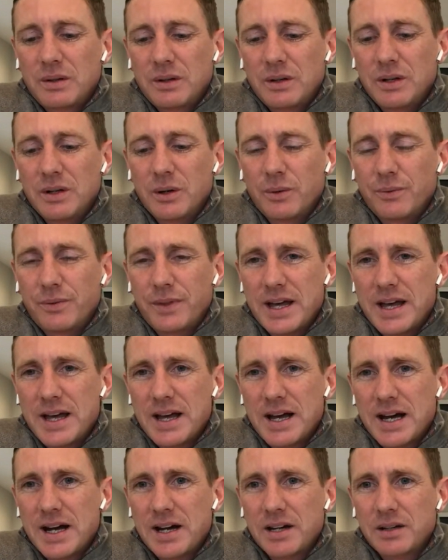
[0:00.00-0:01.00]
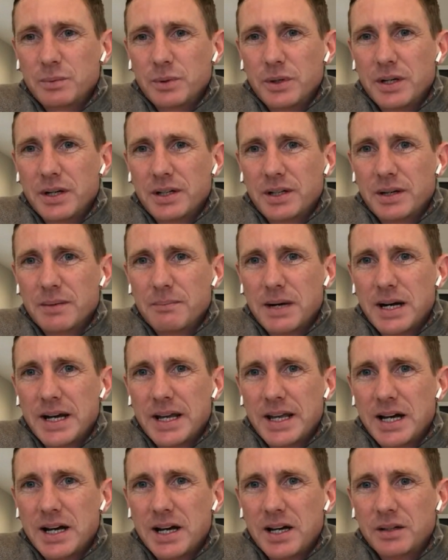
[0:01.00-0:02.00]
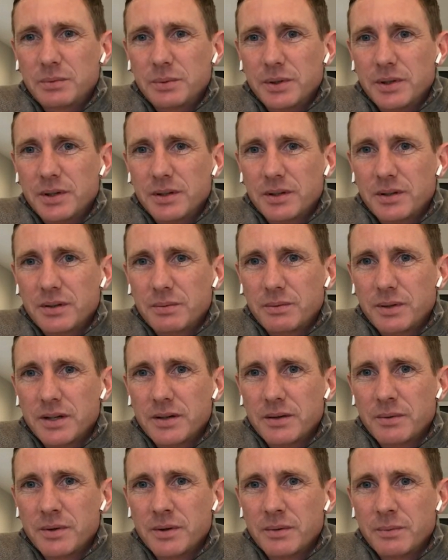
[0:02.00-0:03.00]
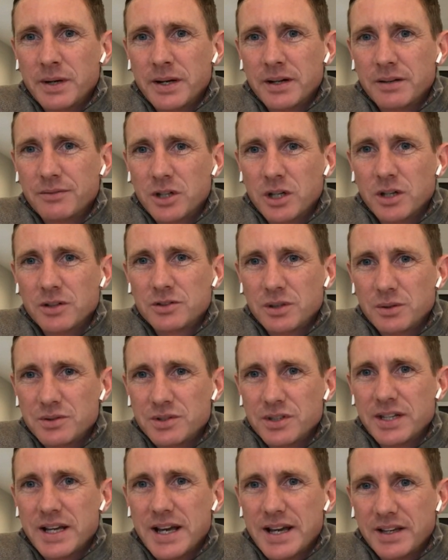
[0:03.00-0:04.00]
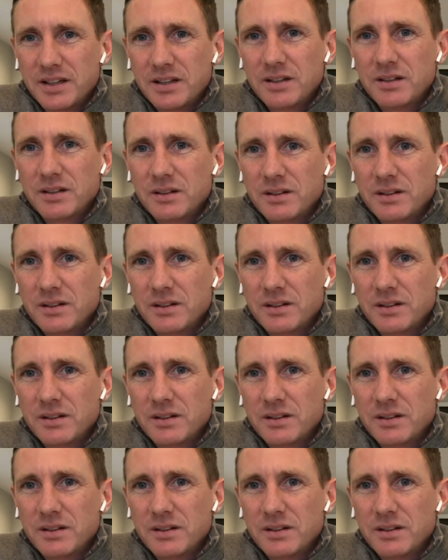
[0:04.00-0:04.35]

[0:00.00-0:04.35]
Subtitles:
you know, their hard work and my hard work where I've got to today.